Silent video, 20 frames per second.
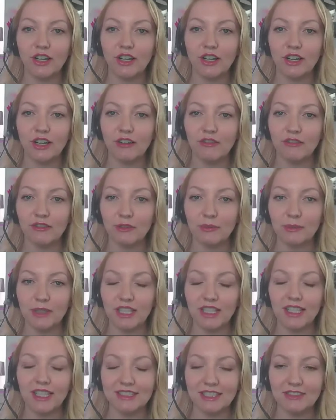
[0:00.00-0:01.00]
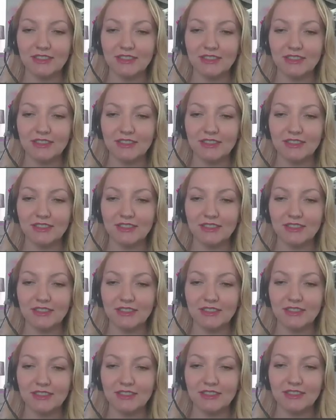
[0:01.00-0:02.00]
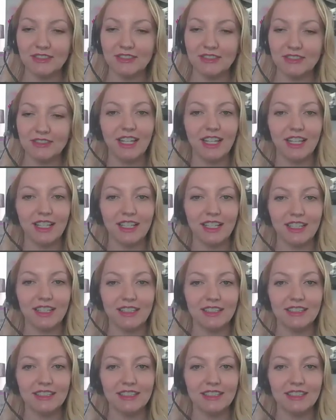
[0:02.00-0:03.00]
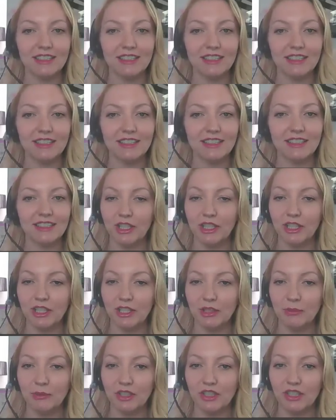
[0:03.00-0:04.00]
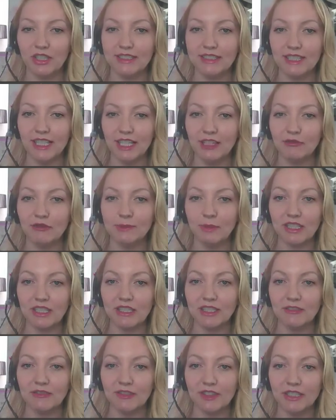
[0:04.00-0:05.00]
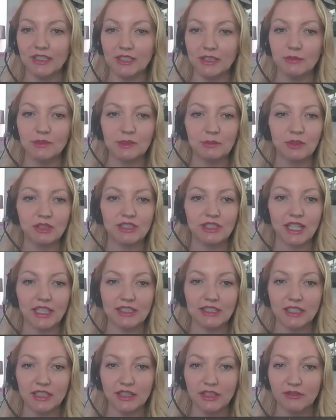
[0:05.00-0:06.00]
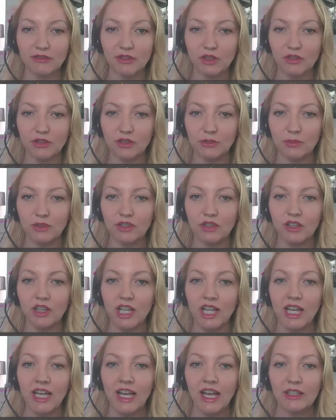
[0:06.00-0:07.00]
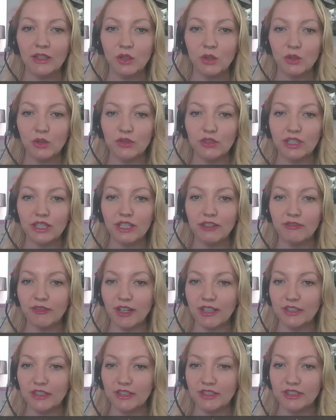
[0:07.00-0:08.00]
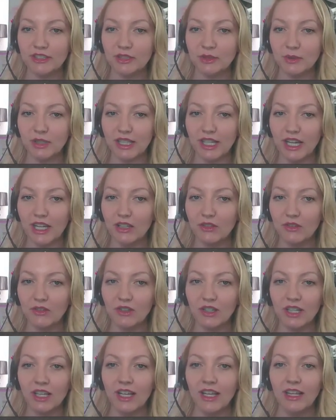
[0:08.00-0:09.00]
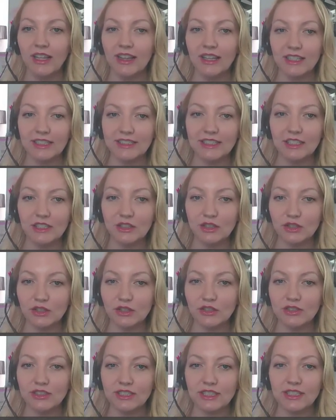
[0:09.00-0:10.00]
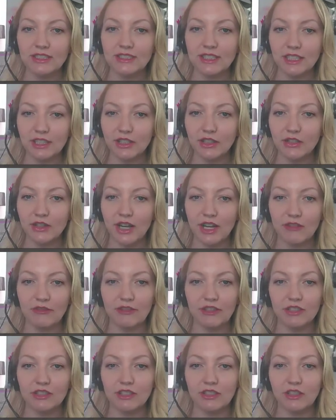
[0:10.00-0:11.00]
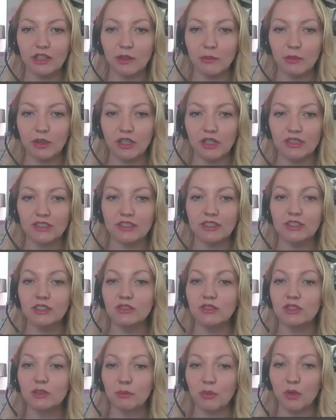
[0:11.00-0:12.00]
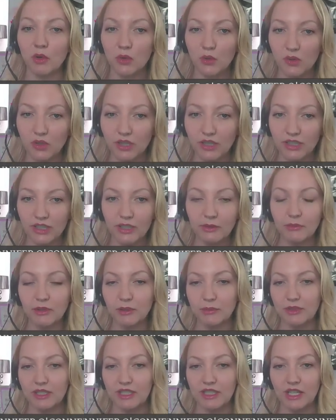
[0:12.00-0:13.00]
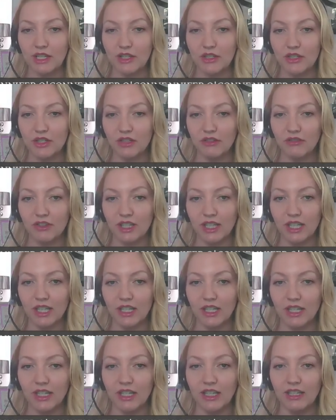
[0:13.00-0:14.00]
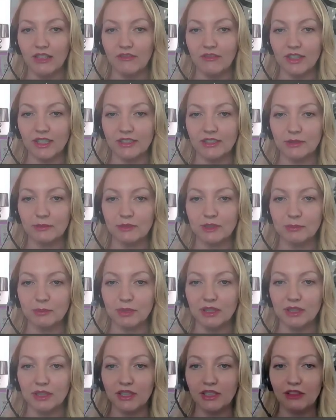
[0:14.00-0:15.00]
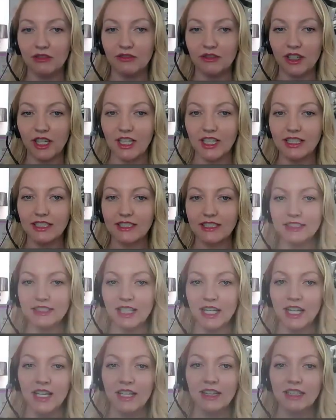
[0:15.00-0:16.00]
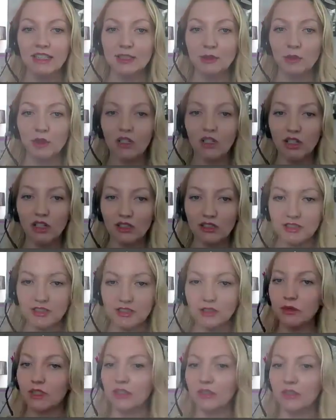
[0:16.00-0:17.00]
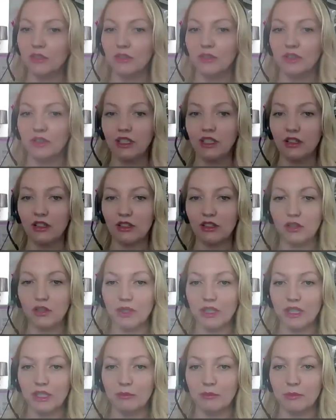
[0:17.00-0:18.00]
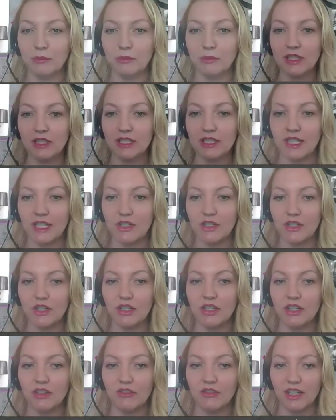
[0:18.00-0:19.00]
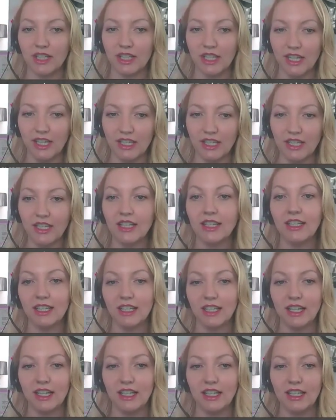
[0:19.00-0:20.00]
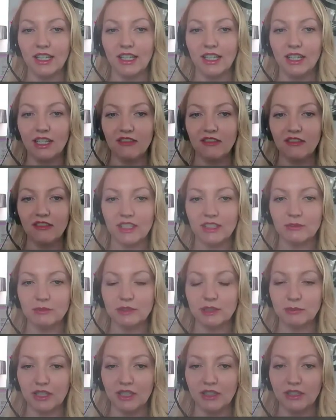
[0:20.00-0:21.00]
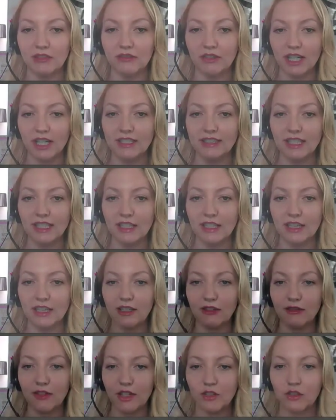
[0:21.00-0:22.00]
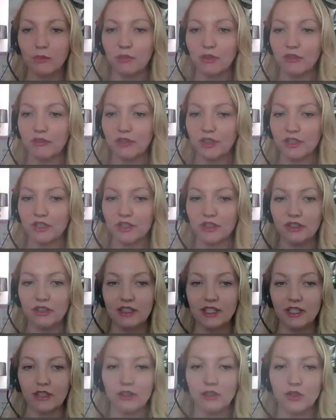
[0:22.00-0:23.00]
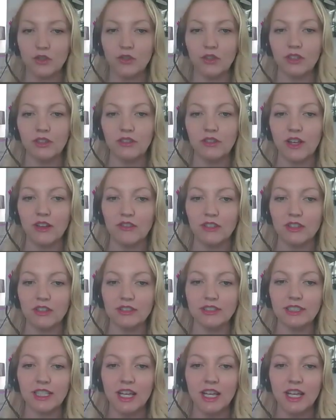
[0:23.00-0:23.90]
government, as I've said above, has committed to keeping communities safe, respecting victims, protecting the vulnerable, and holding offenders to account. This includes continued efforts on our part to support implementation of the Canadian Victims' Bill of Rights. This will also include the ongoing implementation of the Canadian Victims' Bill of Rights at the federal, provincial, and territorial levels.